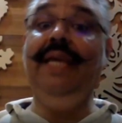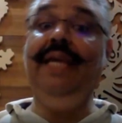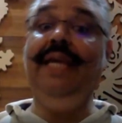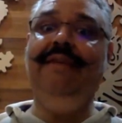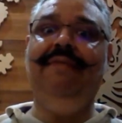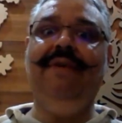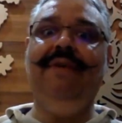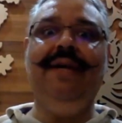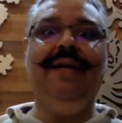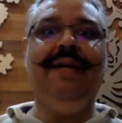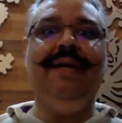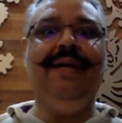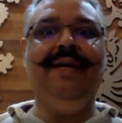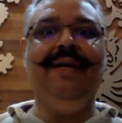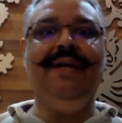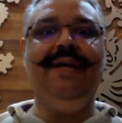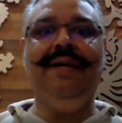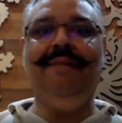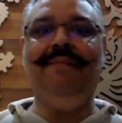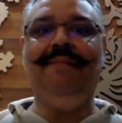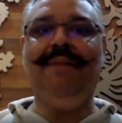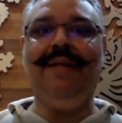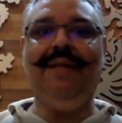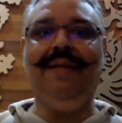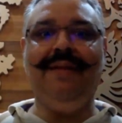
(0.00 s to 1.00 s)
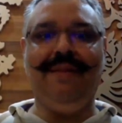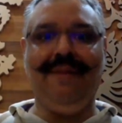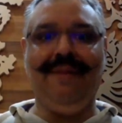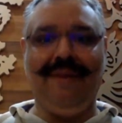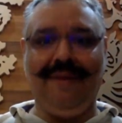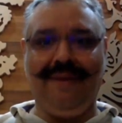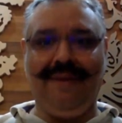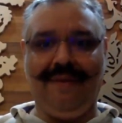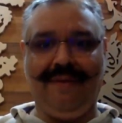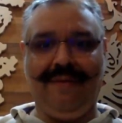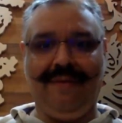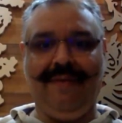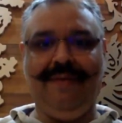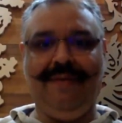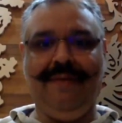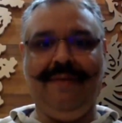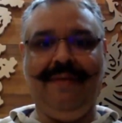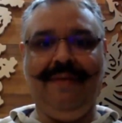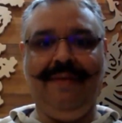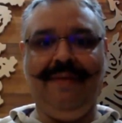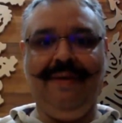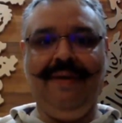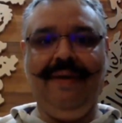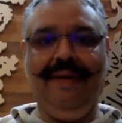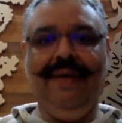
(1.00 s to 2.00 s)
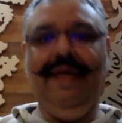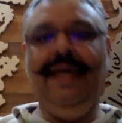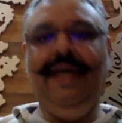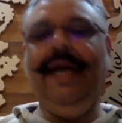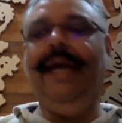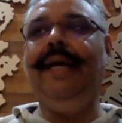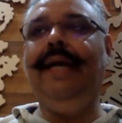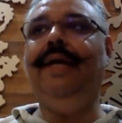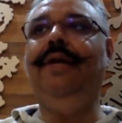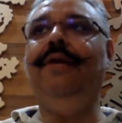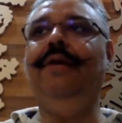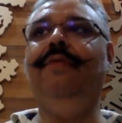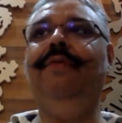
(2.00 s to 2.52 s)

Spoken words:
evil hidden in plain sight, and you